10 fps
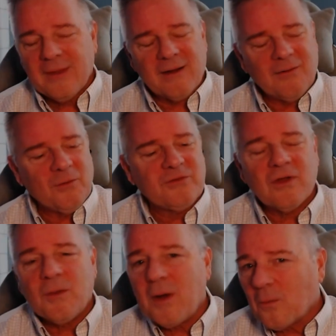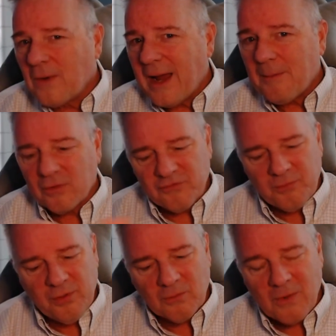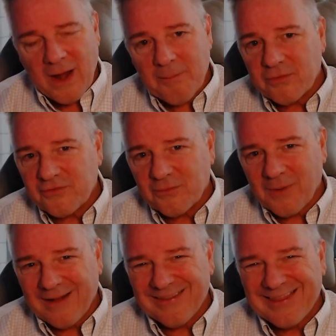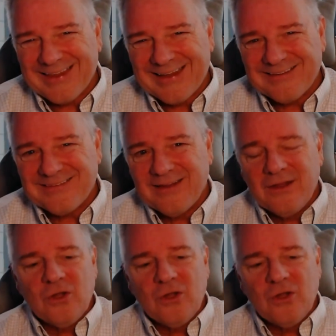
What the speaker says: I always talk about wrappers, put wrappers around things.